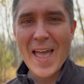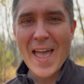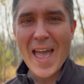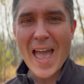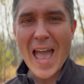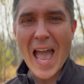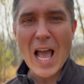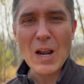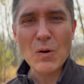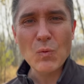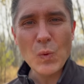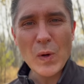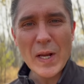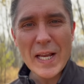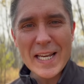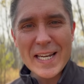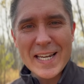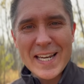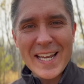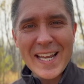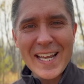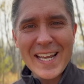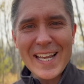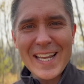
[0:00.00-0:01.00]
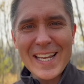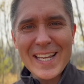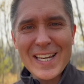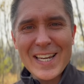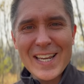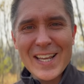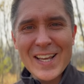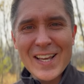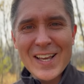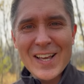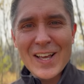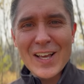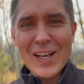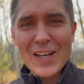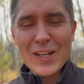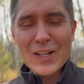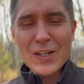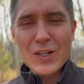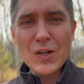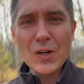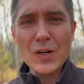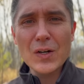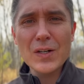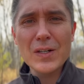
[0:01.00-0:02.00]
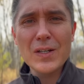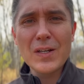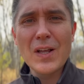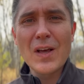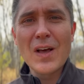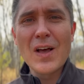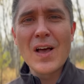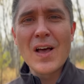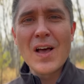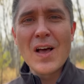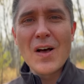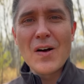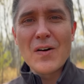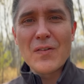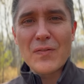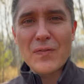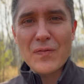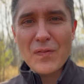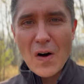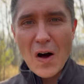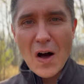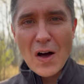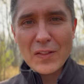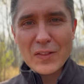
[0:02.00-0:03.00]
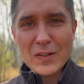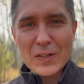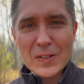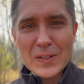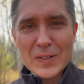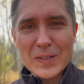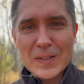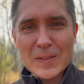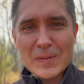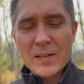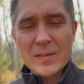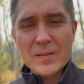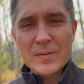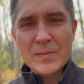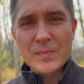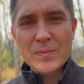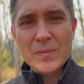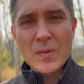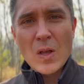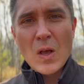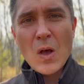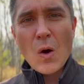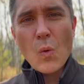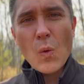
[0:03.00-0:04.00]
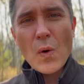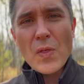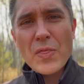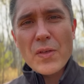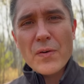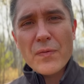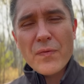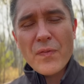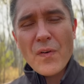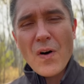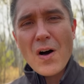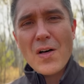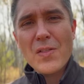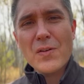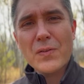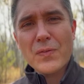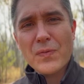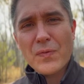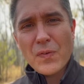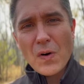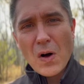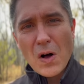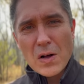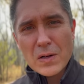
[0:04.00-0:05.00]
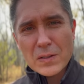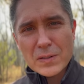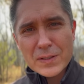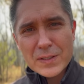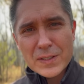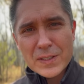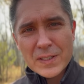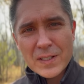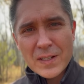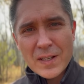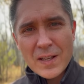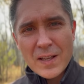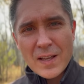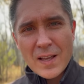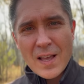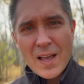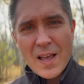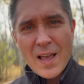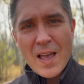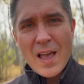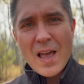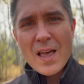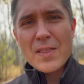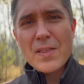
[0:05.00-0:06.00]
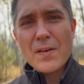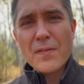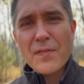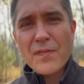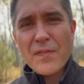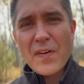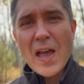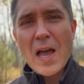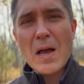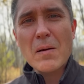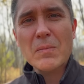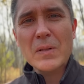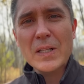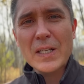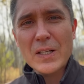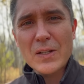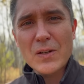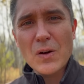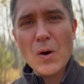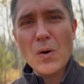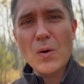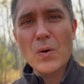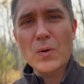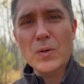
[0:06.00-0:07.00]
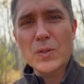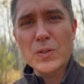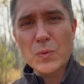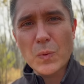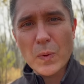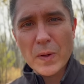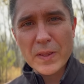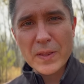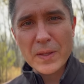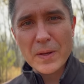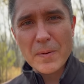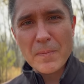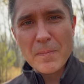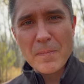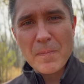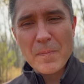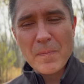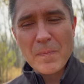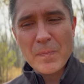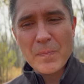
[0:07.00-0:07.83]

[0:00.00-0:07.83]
And we need good fathers. When the father falls, the family goes with them.